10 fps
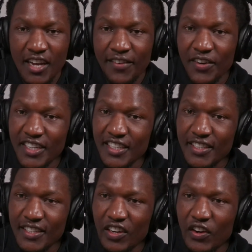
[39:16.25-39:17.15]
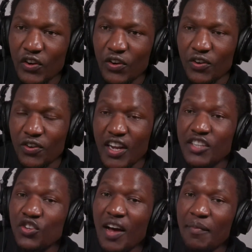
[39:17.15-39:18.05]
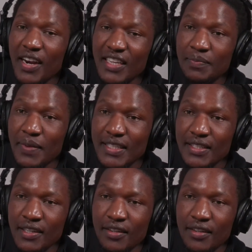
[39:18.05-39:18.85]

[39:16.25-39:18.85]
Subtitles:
reading, so I'm a night person.